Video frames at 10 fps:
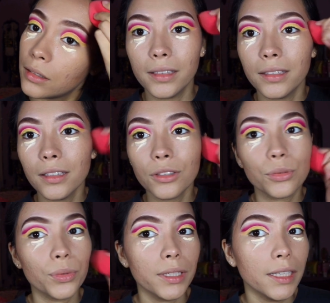This
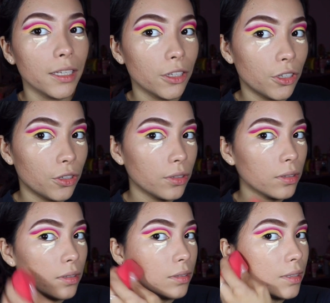is really cute.
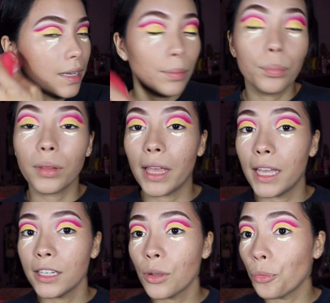It
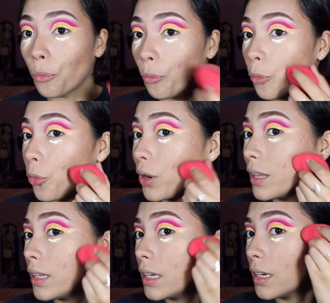blends
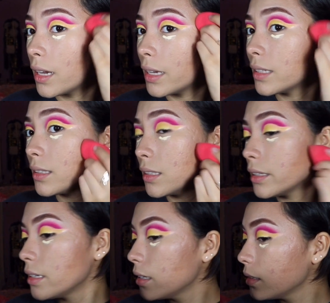really
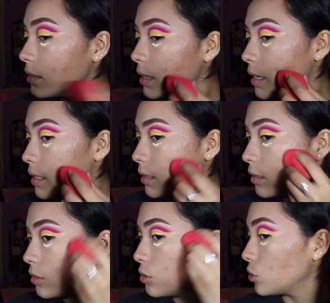nicely. Nice
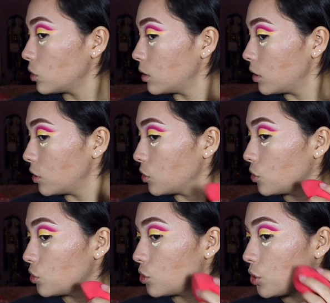little
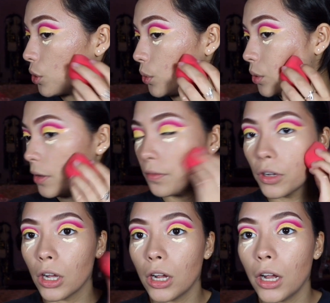tone of
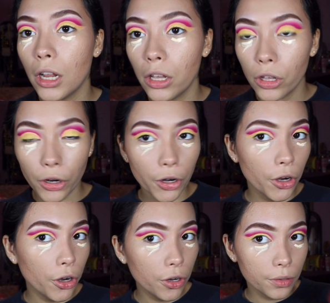
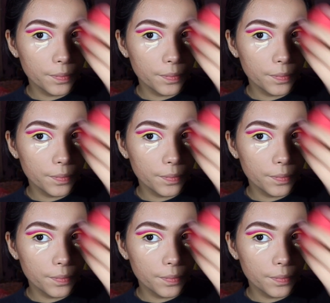color.